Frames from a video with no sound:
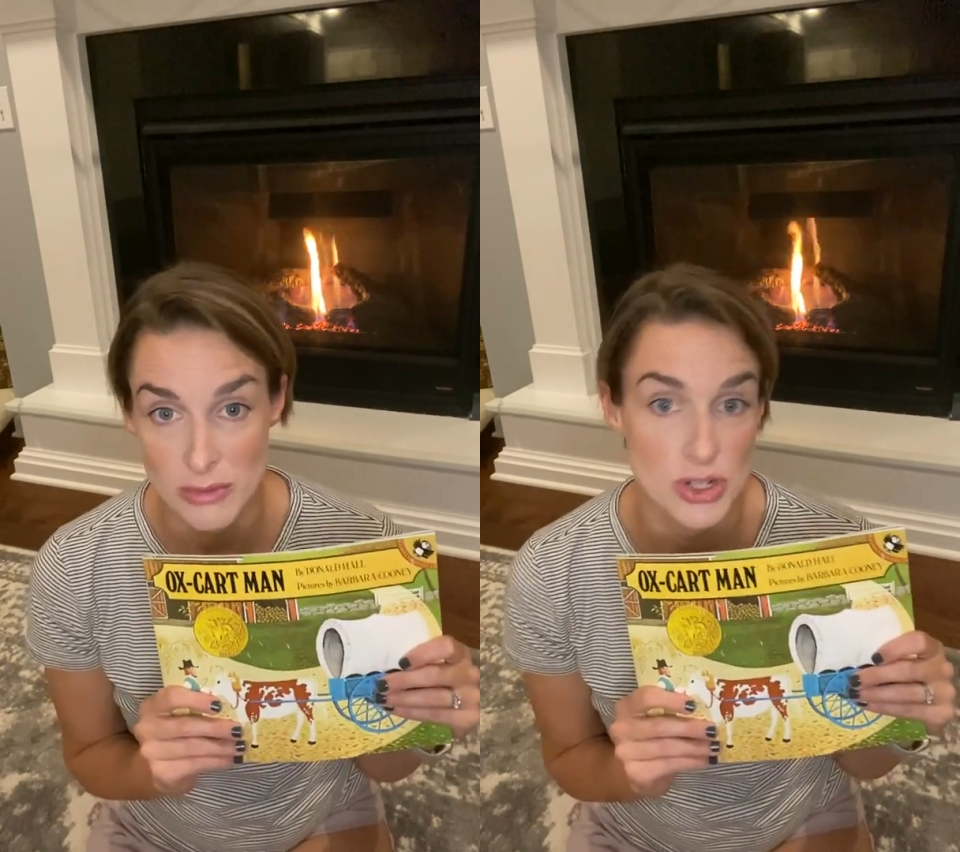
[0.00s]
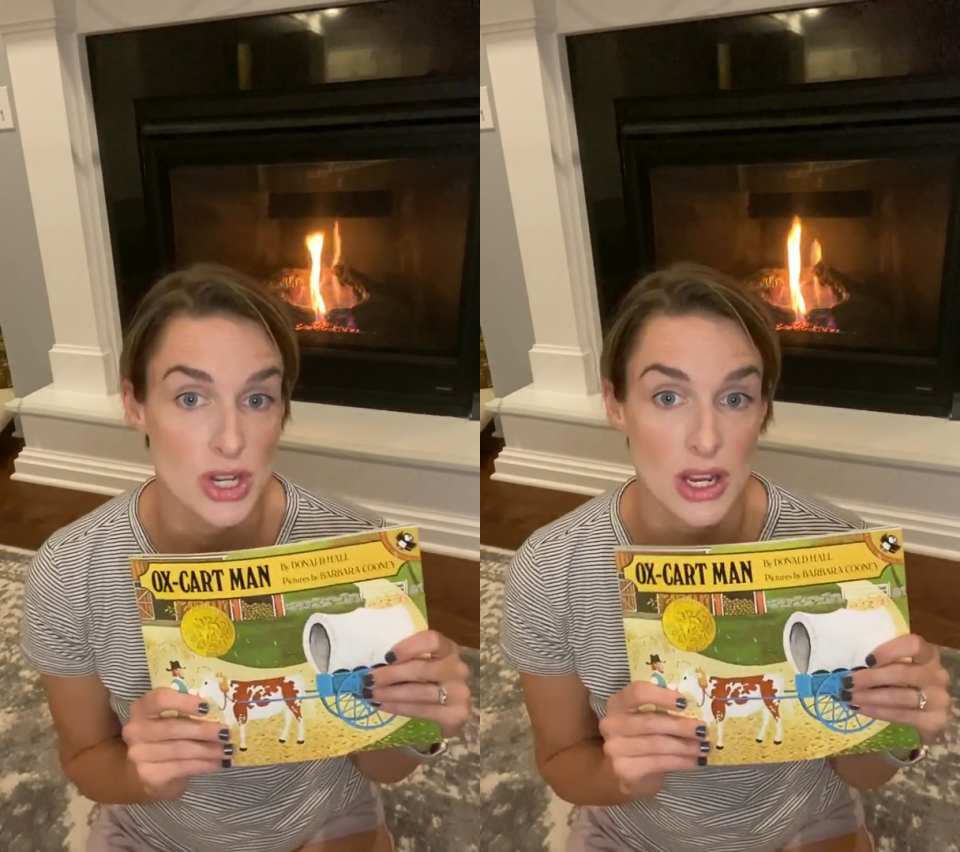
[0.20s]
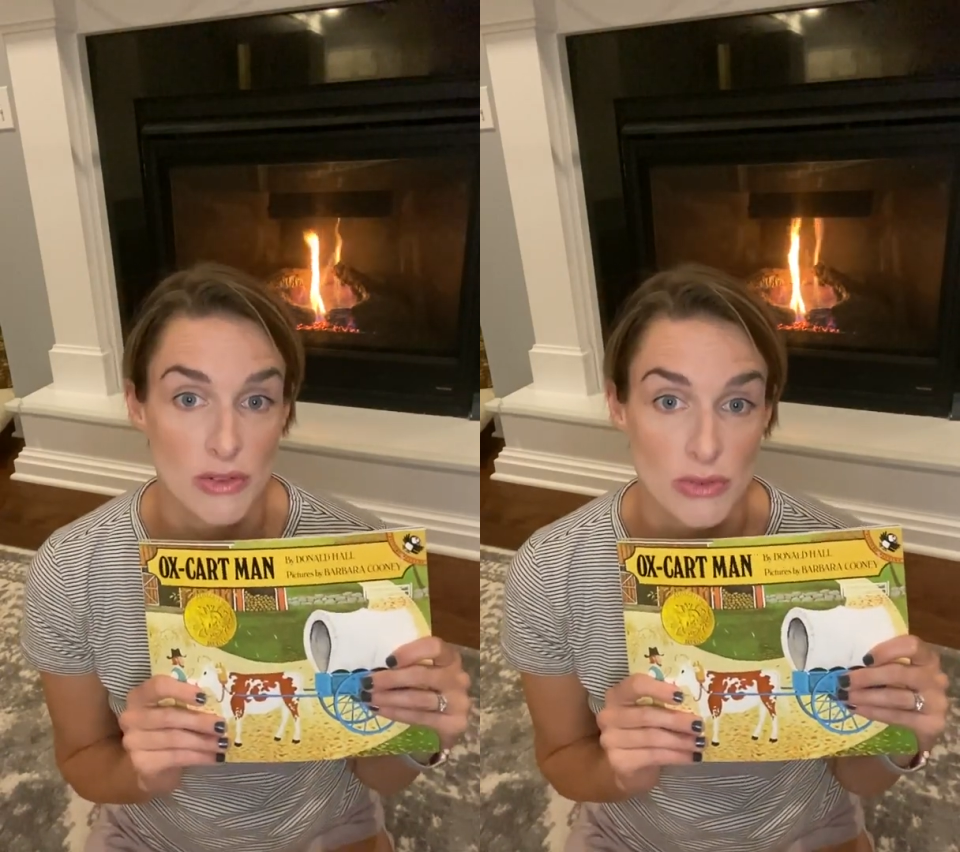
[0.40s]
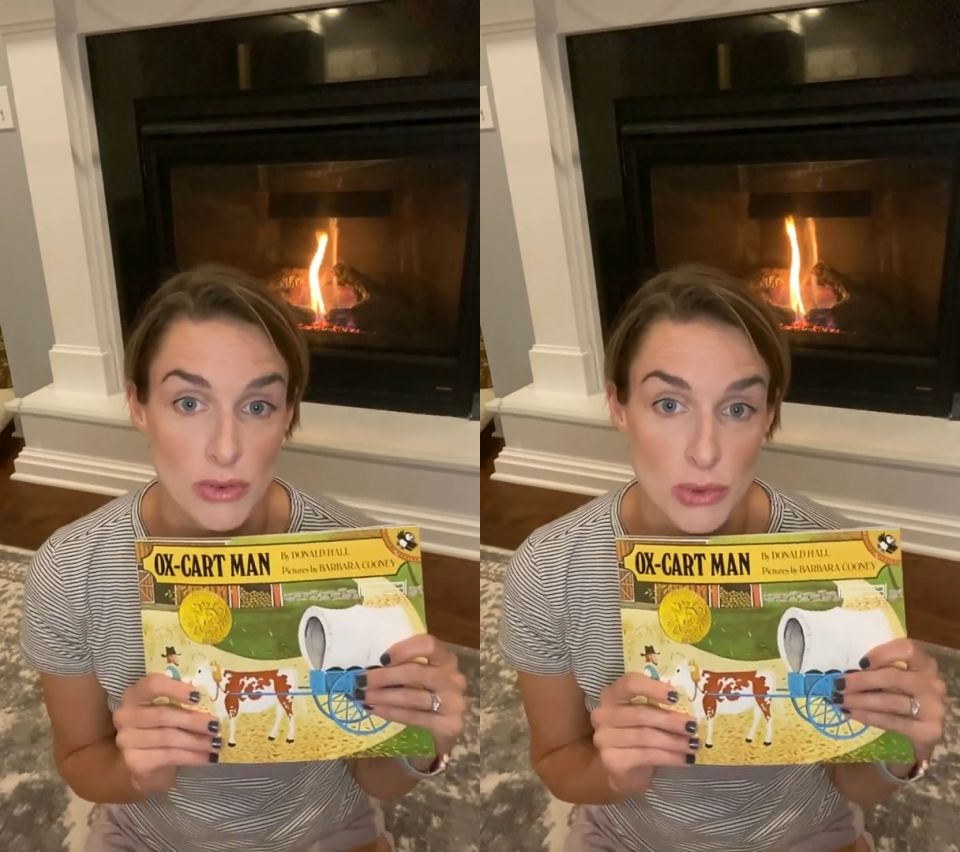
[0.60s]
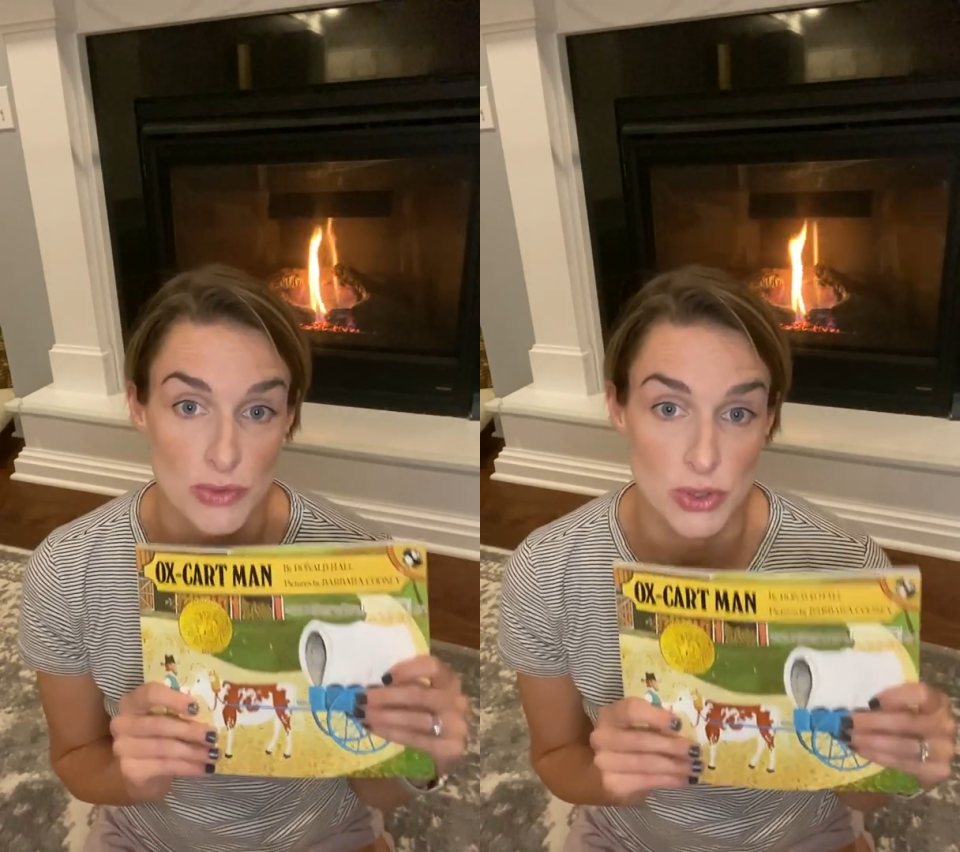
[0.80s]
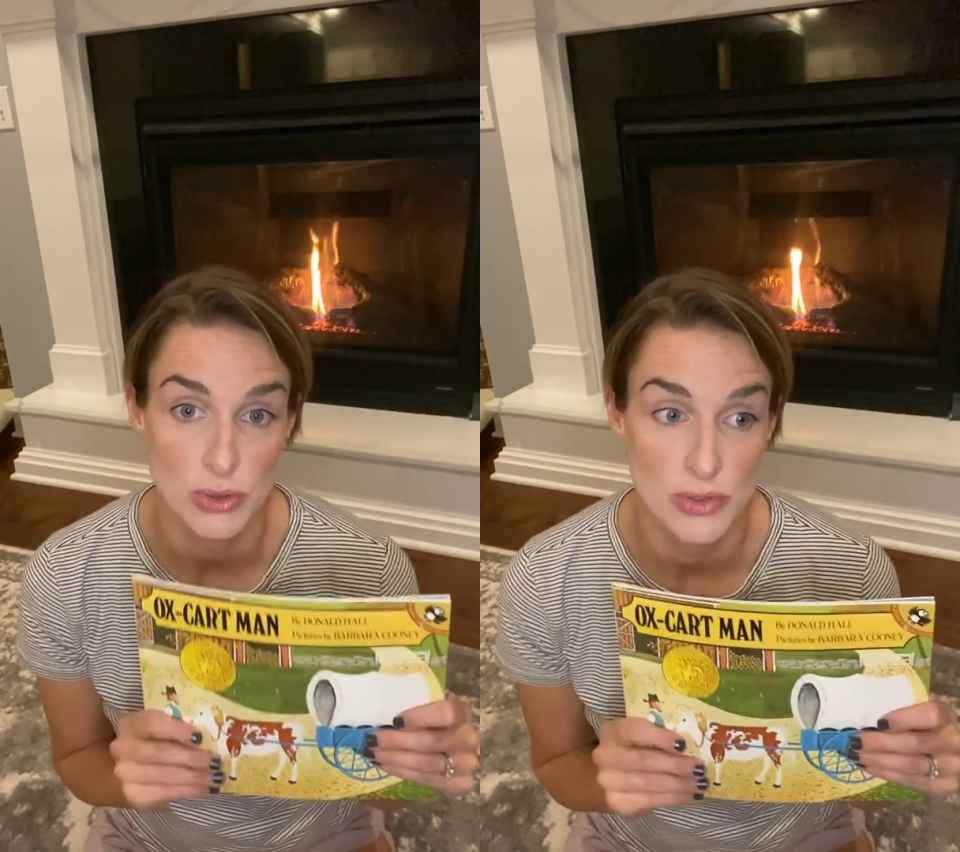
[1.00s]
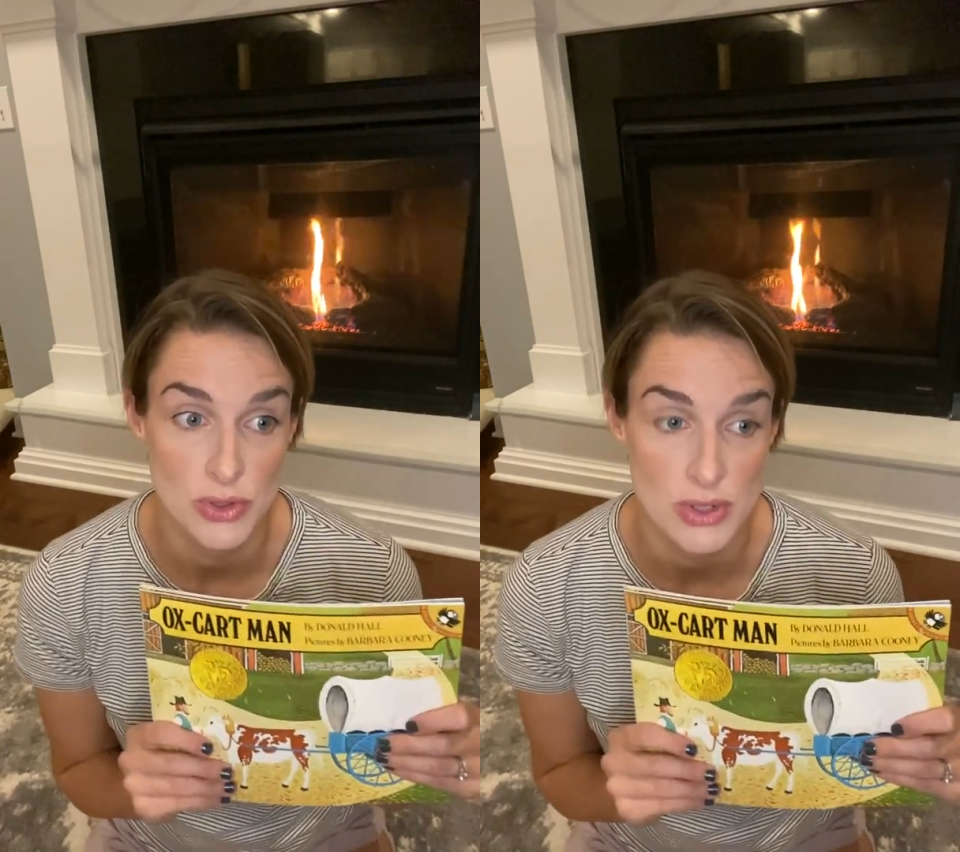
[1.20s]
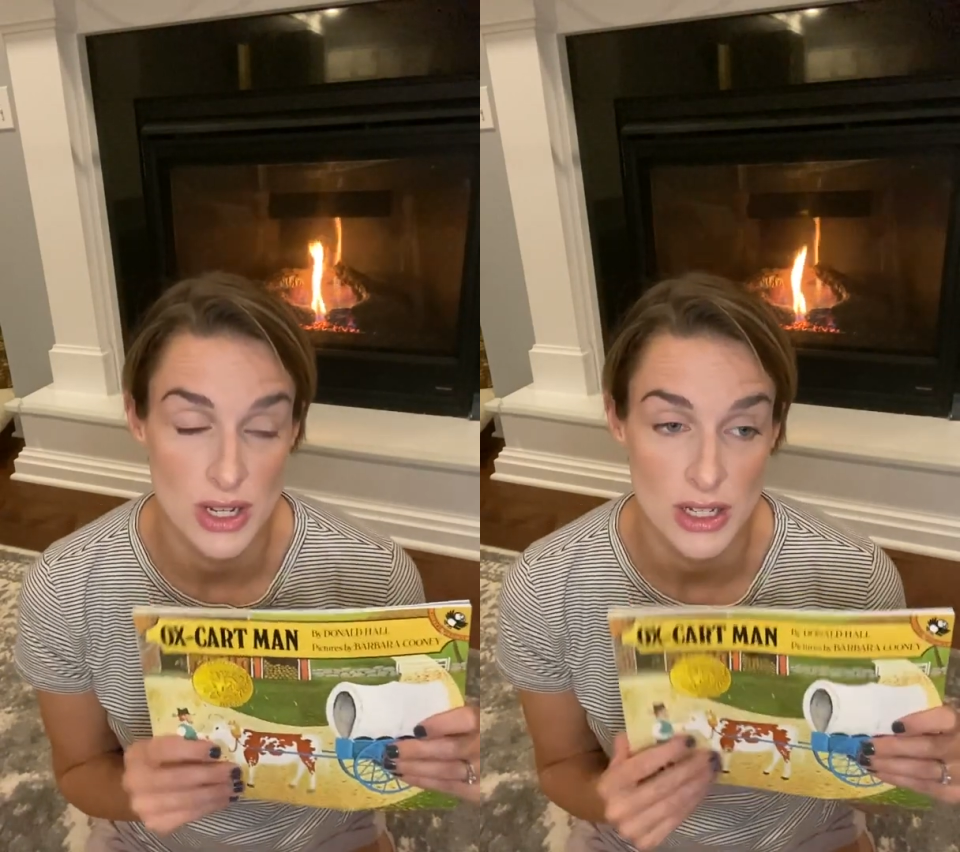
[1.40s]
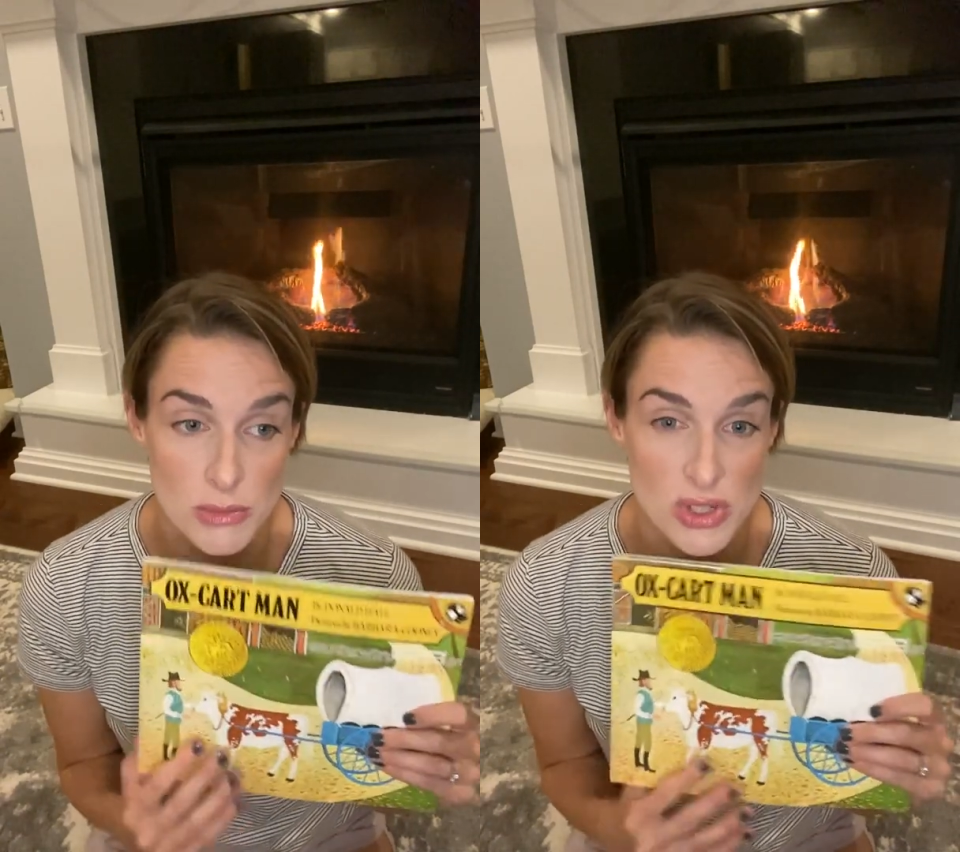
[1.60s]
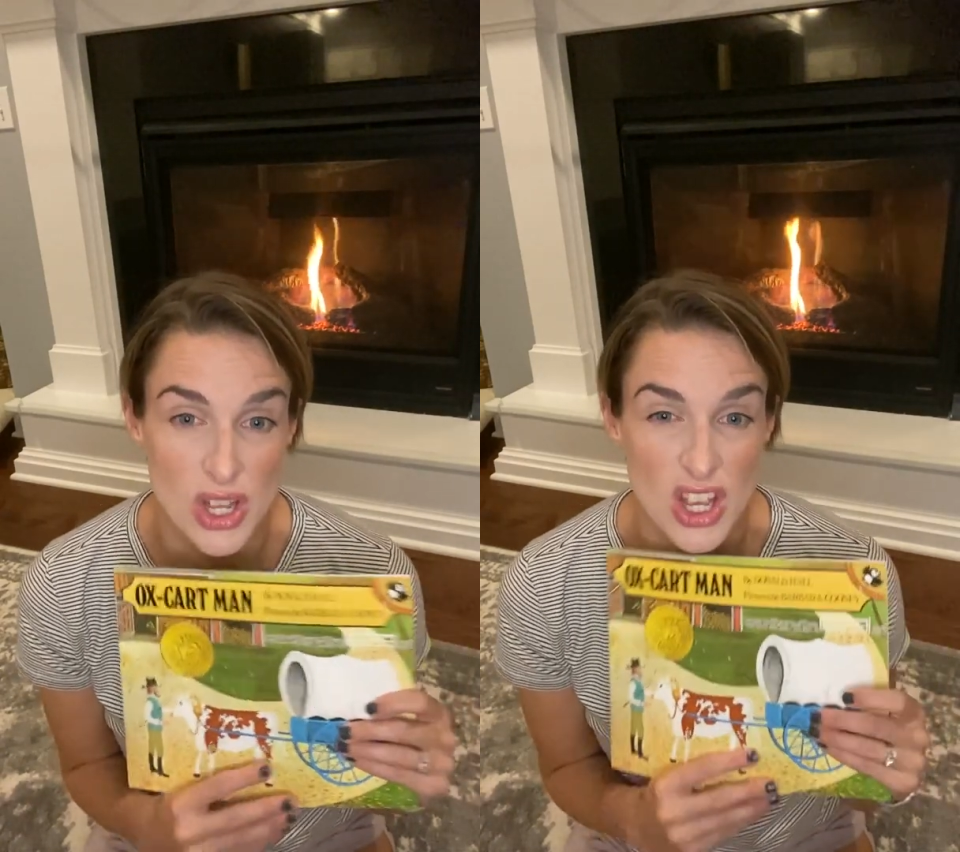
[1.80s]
which I have reviewed a few times.